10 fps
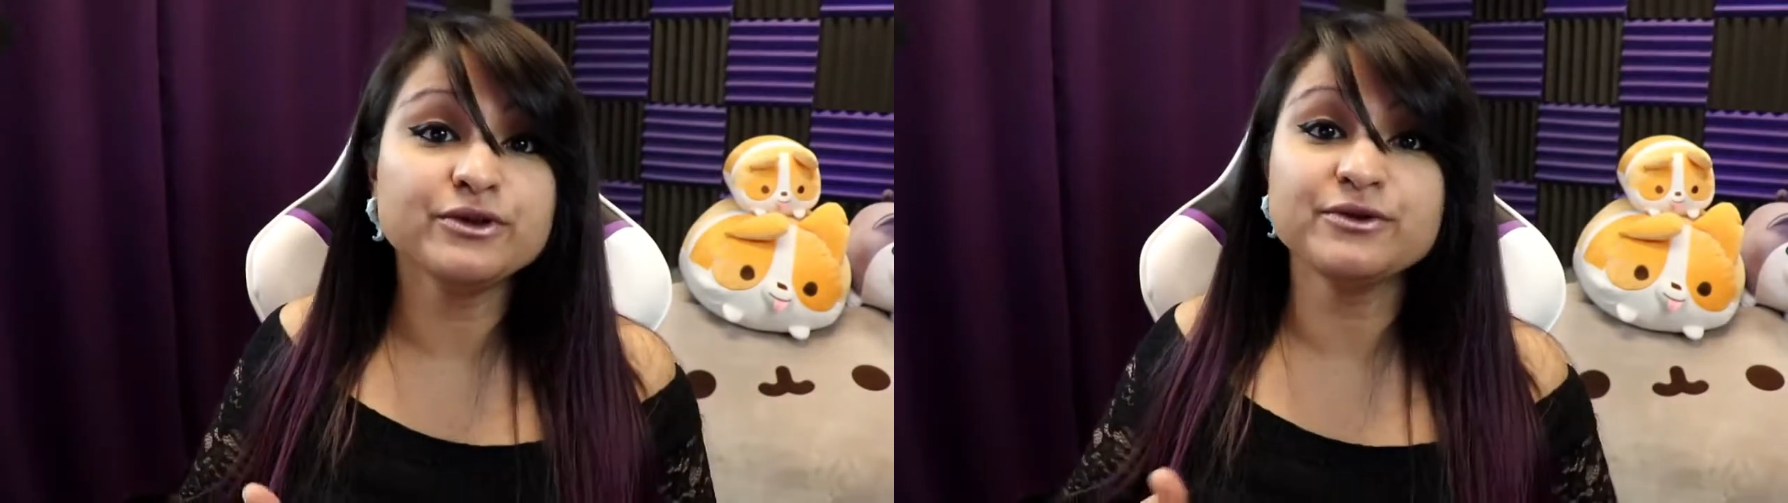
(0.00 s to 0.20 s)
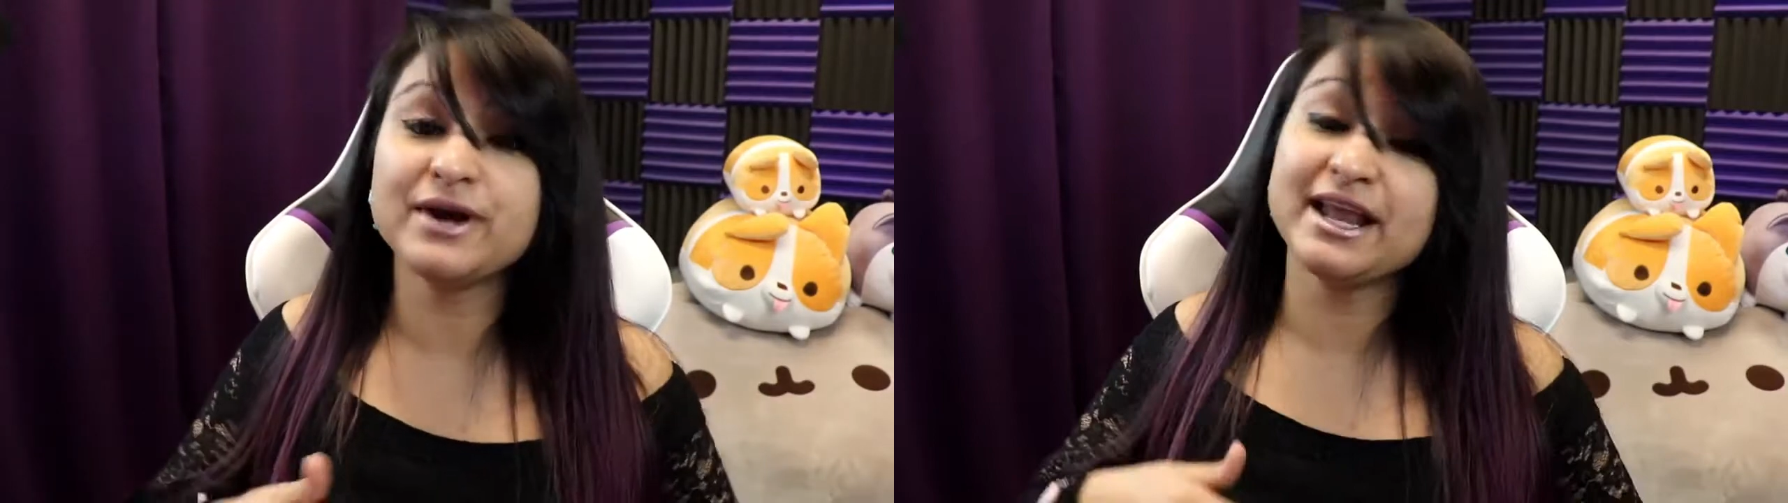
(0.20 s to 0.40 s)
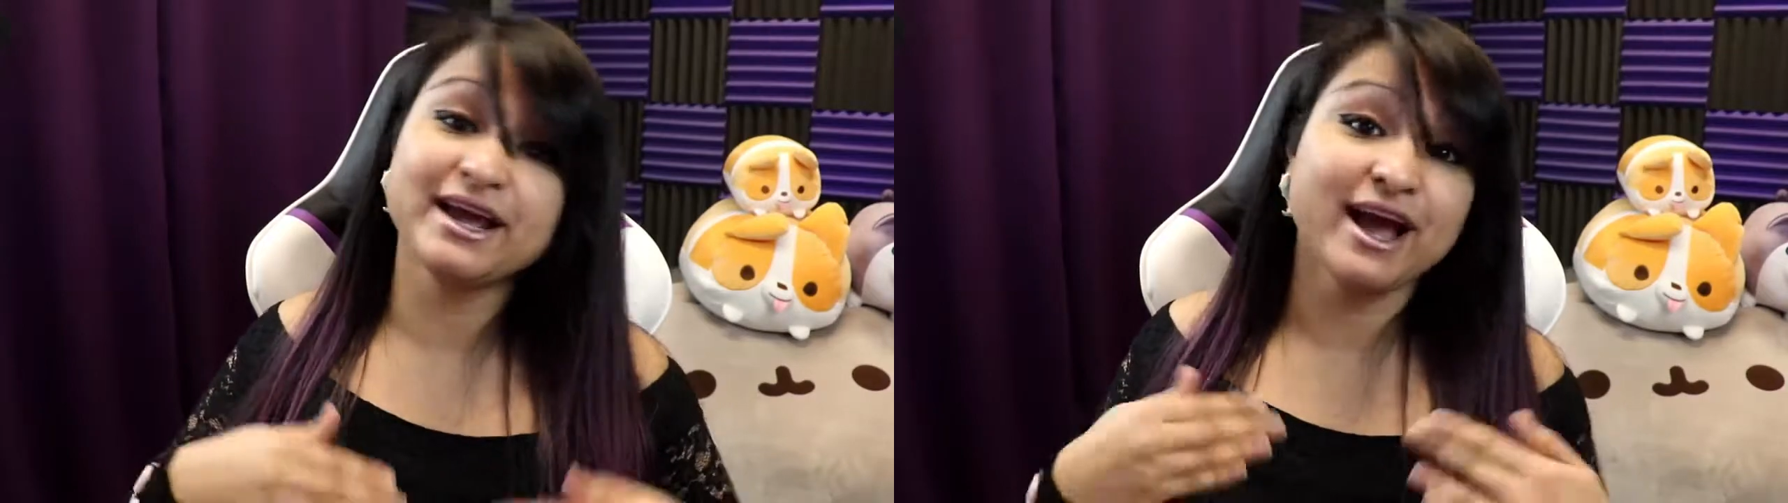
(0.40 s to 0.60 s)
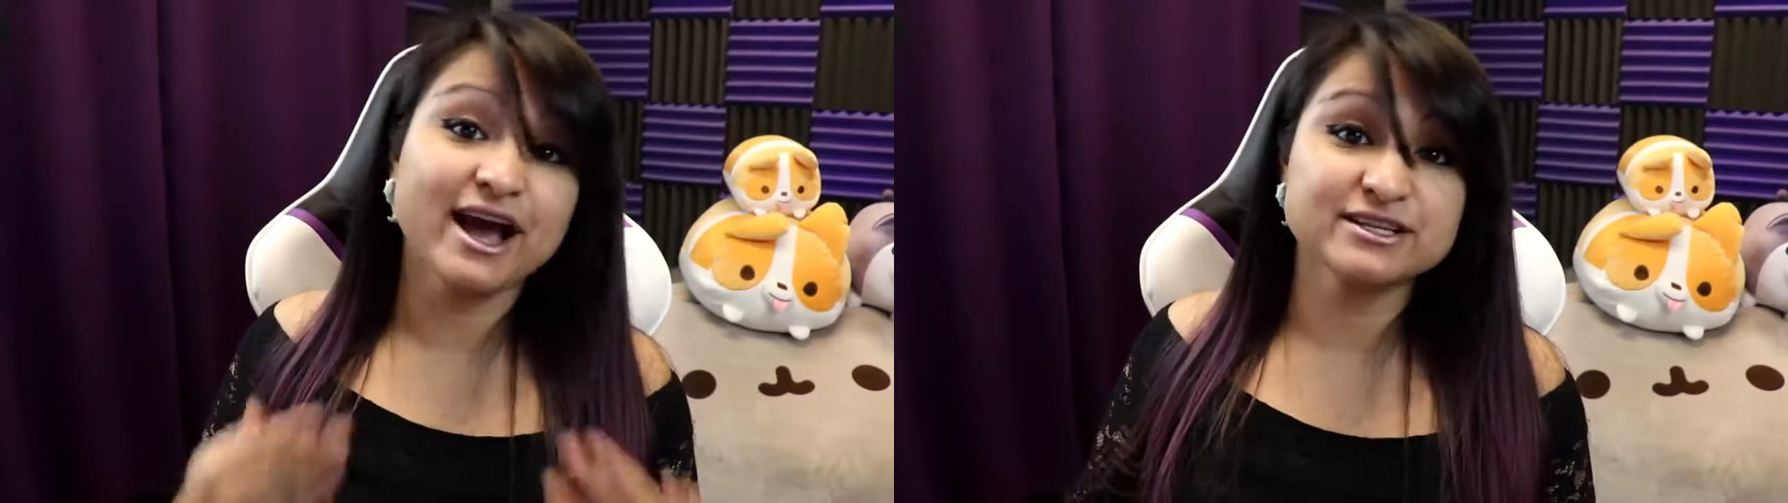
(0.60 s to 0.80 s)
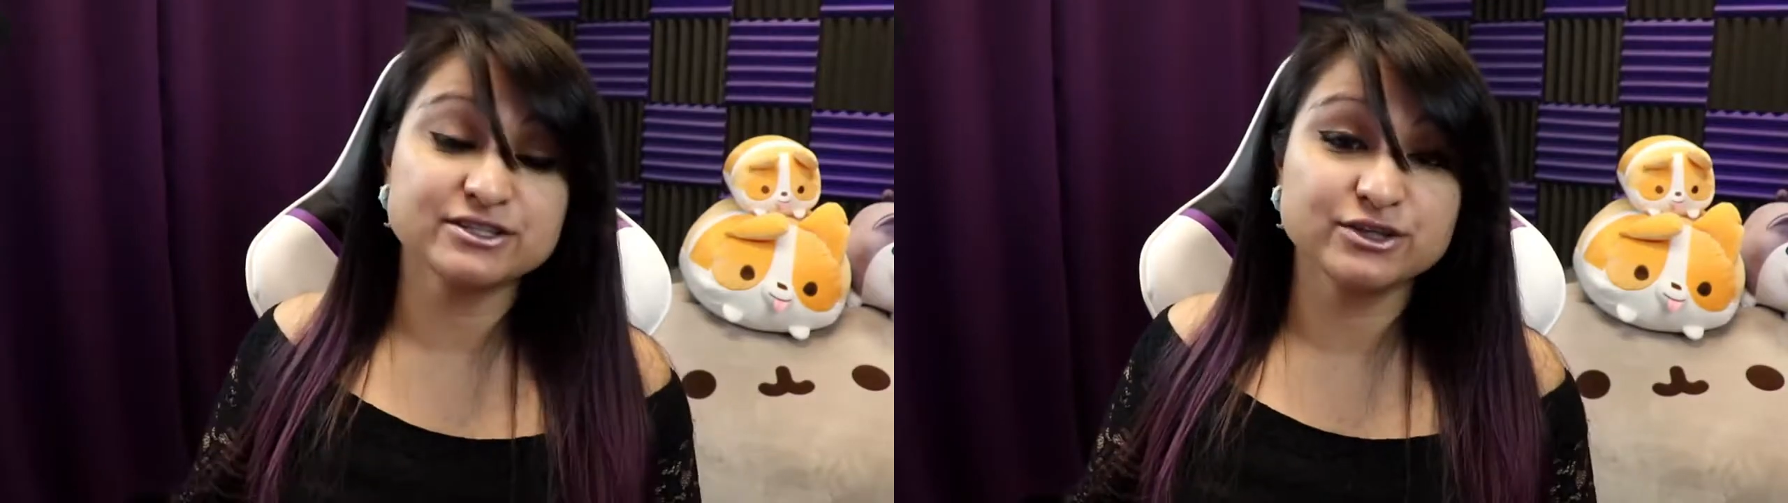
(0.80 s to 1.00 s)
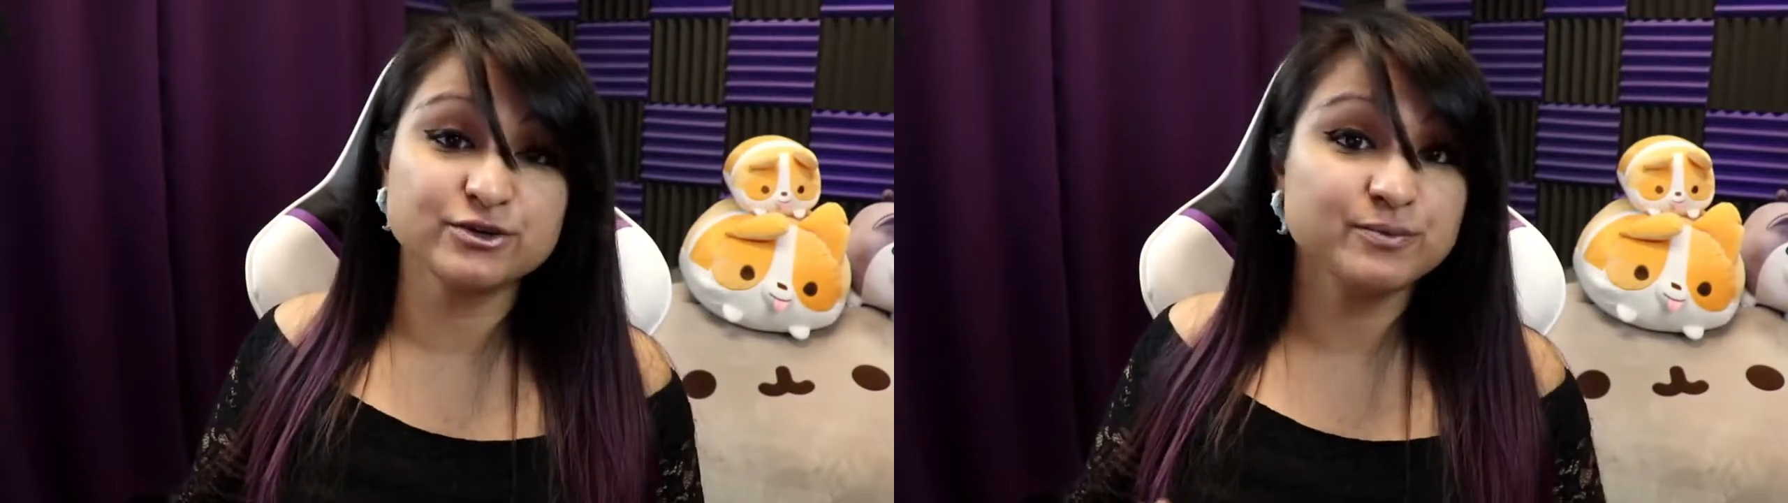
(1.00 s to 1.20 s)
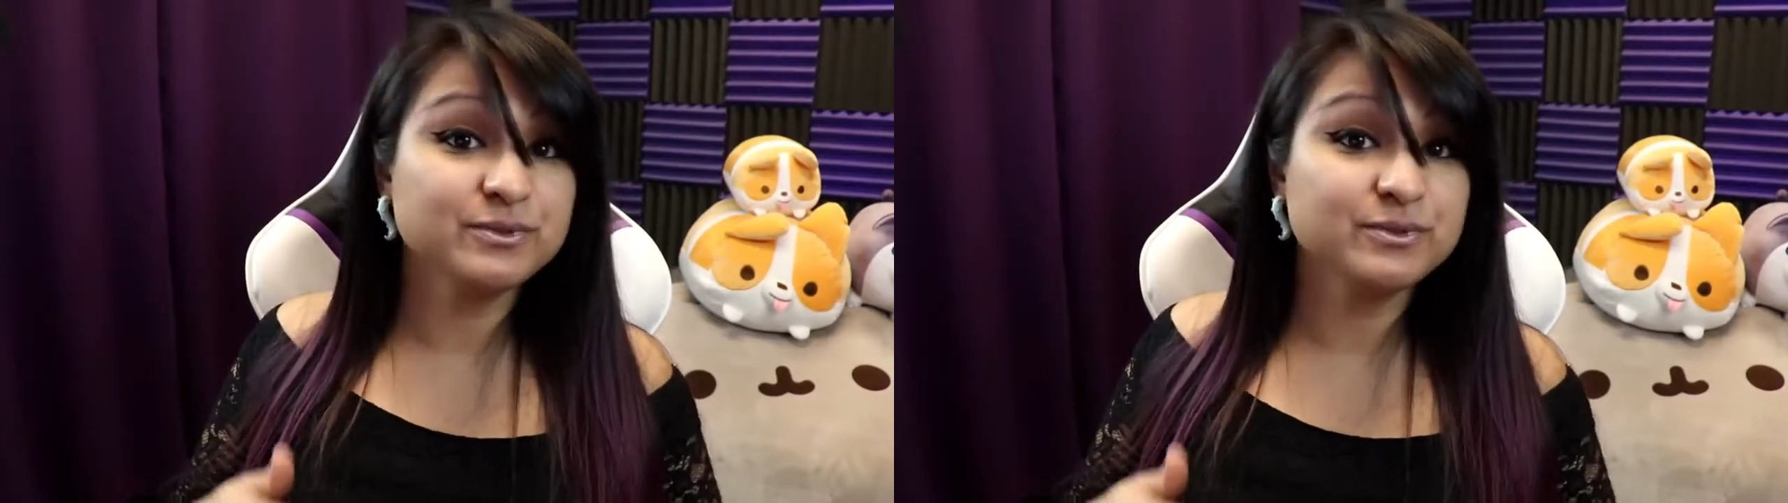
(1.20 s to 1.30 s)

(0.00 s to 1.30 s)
you and I ask you,